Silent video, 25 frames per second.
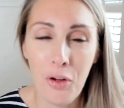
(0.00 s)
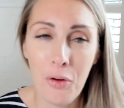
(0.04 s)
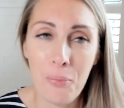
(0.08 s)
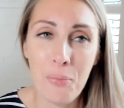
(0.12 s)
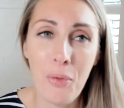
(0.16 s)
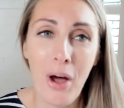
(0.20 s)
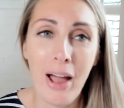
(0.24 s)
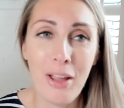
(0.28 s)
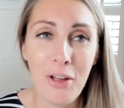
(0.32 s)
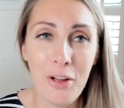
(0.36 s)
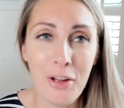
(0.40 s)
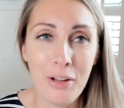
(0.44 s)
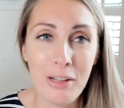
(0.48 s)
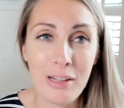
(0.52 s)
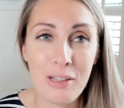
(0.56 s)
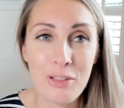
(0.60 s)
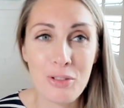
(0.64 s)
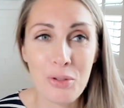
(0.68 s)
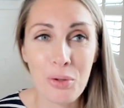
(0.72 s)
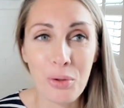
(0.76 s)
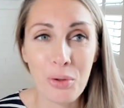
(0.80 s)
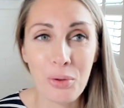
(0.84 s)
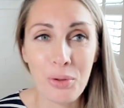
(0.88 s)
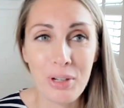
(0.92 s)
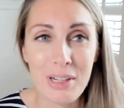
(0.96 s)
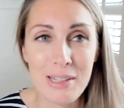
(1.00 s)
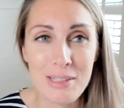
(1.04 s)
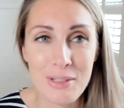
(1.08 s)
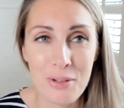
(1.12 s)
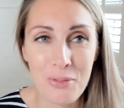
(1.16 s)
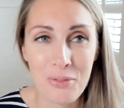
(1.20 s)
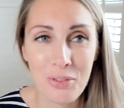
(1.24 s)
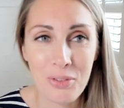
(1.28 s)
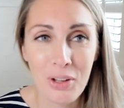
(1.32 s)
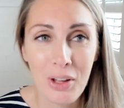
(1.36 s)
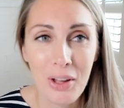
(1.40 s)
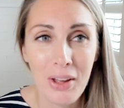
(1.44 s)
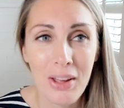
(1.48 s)
my early stories
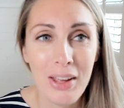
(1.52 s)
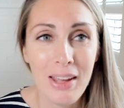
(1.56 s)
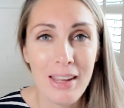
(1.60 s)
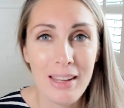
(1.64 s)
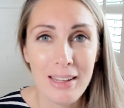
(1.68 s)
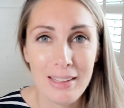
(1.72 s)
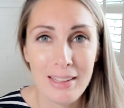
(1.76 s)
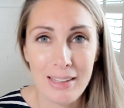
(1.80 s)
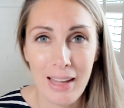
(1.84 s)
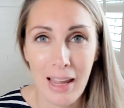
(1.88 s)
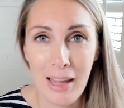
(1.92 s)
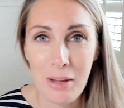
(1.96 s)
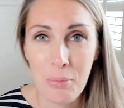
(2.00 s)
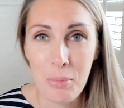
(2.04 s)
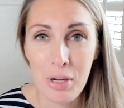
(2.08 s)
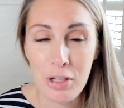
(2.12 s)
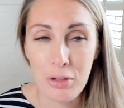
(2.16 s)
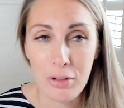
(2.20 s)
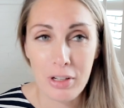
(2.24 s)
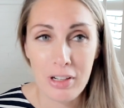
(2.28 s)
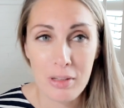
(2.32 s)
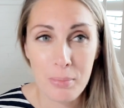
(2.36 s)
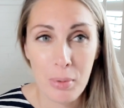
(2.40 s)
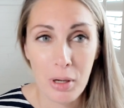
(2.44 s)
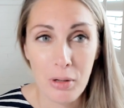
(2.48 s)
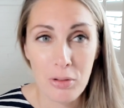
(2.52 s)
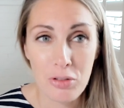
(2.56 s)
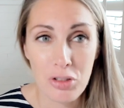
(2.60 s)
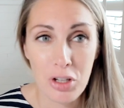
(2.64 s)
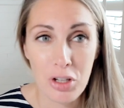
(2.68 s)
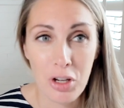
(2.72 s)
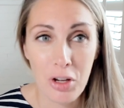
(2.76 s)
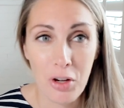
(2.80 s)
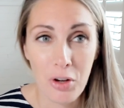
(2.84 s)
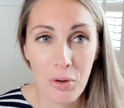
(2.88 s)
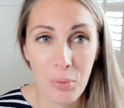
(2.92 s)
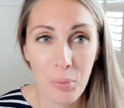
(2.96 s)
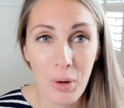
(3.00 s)
of getting media
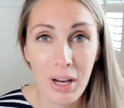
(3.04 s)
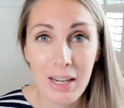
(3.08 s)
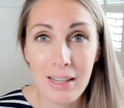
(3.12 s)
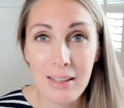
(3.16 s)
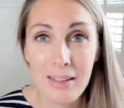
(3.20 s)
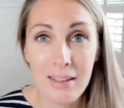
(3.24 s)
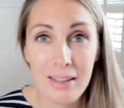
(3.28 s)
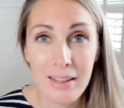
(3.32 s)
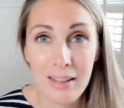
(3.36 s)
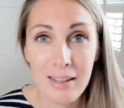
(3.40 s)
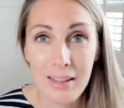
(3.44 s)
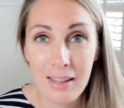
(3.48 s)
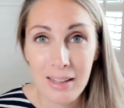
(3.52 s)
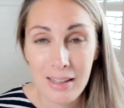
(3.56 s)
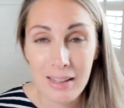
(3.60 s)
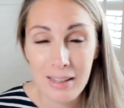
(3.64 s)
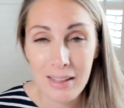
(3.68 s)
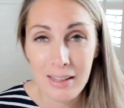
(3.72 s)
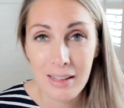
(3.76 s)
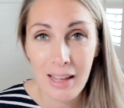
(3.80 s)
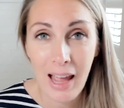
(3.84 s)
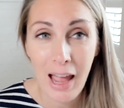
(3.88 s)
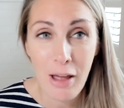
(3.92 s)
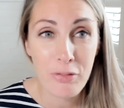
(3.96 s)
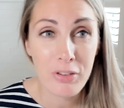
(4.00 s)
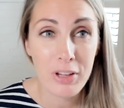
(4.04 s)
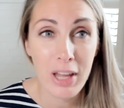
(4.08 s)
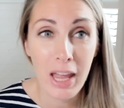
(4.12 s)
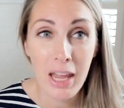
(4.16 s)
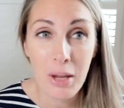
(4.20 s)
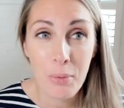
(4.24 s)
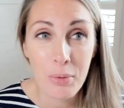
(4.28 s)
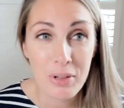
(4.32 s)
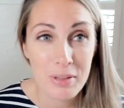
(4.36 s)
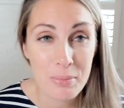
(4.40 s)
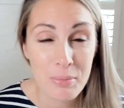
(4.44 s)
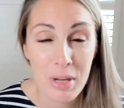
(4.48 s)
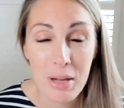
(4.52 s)
exposure when F E
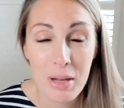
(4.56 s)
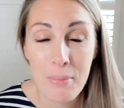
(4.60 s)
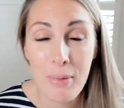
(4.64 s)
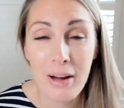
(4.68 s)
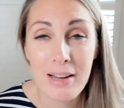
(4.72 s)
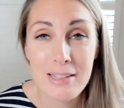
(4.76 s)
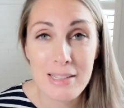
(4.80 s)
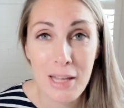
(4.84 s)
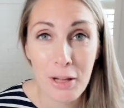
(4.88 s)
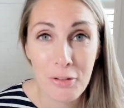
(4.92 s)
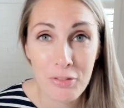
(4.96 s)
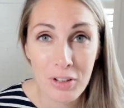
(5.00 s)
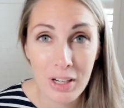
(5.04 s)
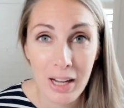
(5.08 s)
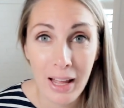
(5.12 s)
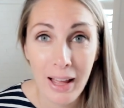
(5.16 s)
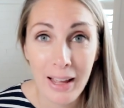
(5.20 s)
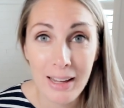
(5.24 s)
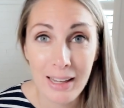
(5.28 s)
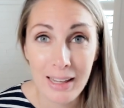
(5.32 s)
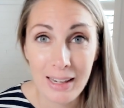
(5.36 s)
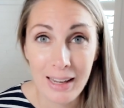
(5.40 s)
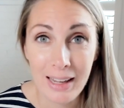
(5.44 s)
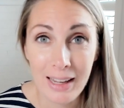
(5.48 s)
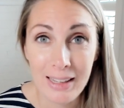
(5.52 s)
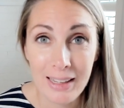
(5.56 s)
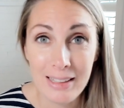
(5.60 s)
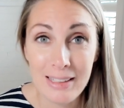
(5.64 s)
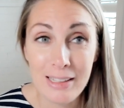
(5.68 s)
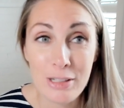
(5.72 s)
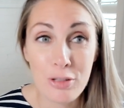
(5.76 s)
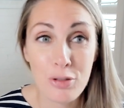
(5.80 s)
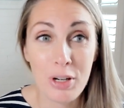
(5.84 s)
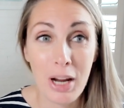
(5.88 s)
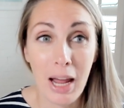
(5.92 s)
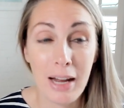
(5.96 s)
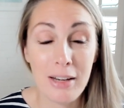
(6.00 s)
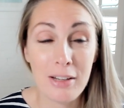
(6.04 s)
A was me, myself and I, and I
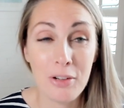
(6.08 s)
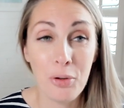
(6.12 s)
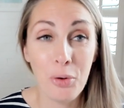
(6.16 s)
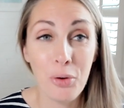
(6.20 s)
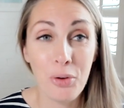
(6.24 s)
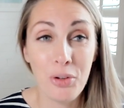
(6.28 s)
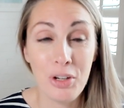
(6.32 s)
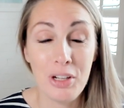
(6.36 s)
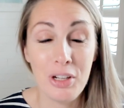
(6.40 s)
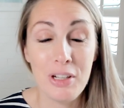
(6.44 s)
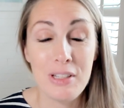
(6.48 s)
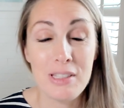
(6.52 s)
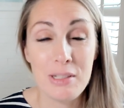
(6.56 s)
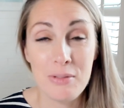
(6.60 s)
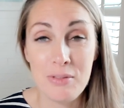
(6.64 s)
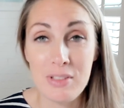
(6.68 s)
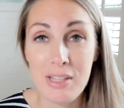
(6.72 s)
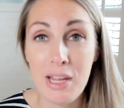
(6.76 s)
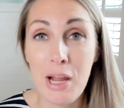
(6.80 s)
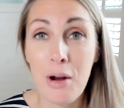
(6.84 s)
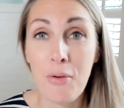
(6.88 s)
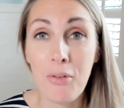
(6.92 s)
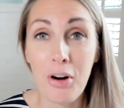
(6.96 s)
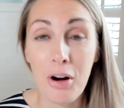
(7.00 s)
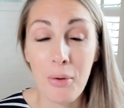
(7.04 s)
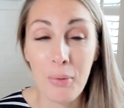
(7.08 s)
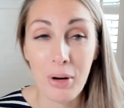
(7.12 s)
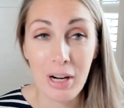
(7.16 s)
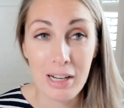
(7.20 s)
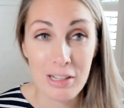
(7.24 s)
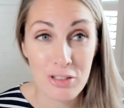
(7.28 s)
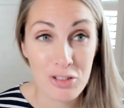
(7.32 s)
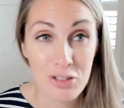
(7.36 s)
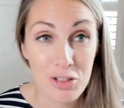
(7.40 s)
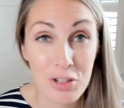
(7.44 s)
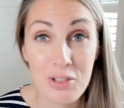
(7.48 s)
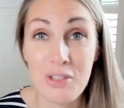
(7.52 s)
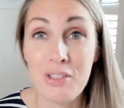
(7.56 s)
literally had an audience of zero and I
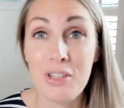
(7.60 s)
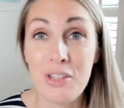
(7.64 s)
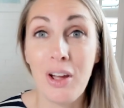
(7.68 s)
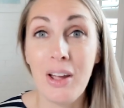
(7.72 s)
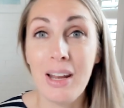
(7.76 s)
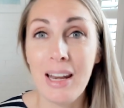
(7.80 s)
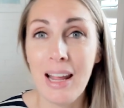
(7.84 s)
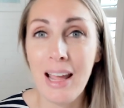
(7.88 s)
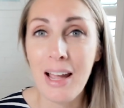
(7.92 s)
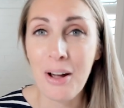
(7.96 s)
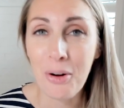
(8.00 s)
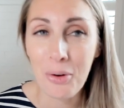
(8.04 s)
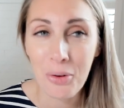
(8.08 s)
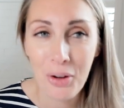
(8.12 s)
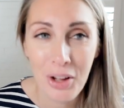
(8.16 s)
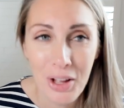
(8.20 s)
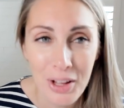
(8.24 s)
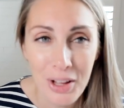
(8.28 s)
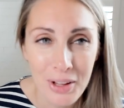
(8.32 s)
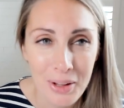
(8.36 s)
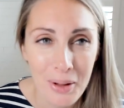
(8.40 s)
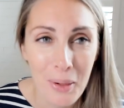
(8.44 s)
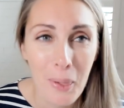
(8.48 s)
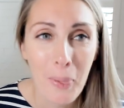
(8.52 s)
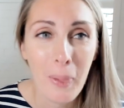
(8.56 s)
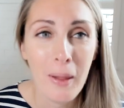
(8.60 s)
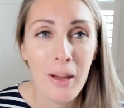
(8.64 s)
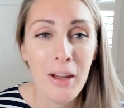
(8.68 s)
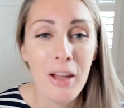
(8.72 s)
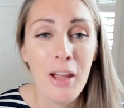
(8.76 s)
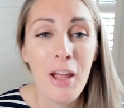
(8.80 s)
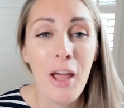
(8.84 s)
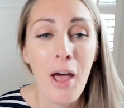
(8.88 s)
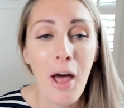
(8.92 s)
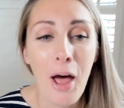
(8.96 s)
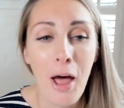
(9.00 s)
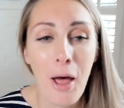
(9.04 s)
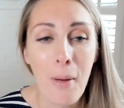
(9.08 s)
just started out.
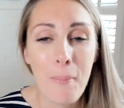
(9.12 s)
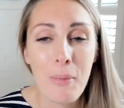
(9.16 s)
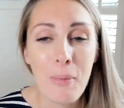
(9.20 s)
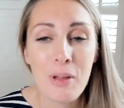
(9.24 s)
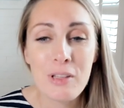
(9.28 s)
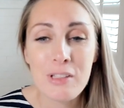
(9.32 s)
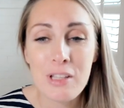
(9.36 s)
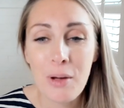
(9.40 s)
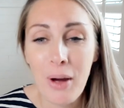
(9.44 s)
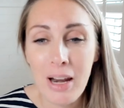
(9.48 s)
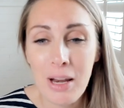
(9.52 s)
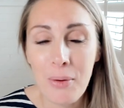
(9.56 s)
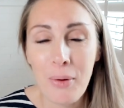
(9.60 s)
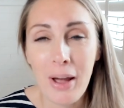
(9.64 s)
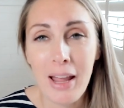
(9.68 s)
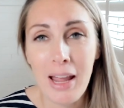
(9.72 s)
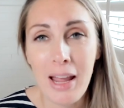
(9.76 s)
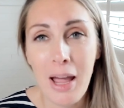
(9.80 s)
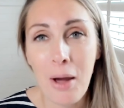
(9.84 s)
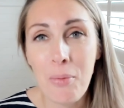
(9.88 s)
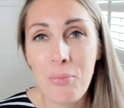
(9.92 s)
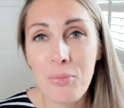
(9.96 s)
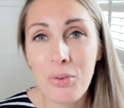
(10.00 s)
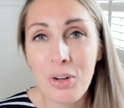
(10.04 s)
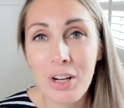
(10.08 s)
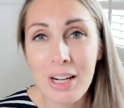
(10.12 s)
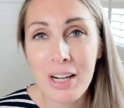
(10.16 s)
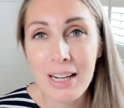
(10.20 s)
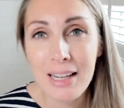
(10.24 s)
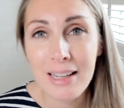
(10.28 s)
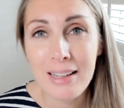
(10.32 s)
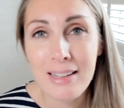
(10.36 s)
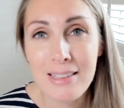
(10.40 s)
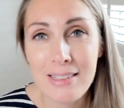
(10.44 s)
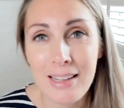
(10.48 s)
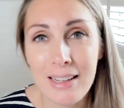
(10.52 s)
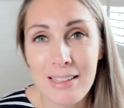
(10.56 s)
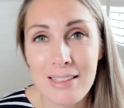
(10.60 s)
um, so anyway, I'm really
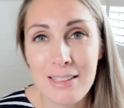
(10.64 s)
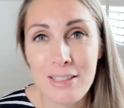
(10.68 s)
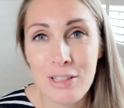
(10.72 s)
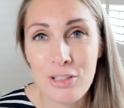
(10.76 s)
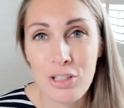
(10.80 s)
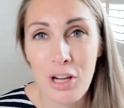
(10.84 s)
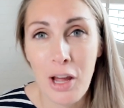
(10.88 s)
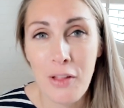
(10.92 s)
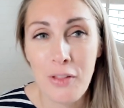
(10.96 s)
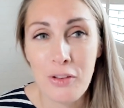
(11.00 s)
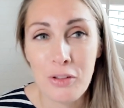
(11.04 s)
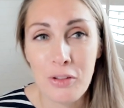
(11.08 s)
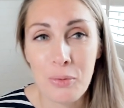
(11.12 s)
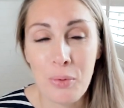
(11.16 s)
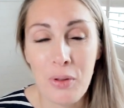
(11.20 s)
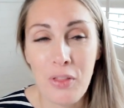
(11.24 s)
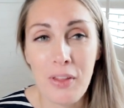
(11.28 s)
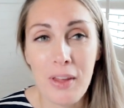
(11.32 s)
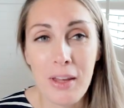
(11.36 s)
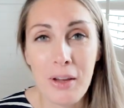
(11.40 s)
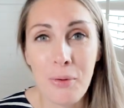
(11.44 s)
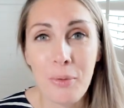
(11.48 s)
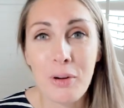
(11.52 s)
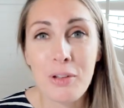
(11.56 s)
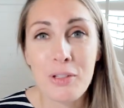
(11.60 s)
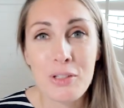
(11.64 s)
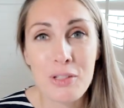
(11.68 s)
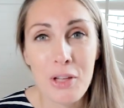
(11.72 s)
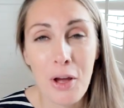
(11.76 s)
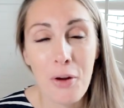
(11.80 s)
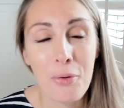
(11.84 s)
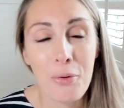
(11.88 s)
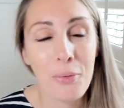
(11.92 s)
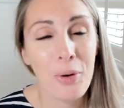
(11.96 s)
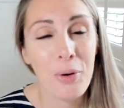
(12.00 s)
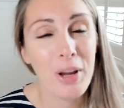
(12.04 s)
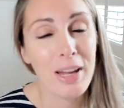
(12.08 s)
excited to share this with you, so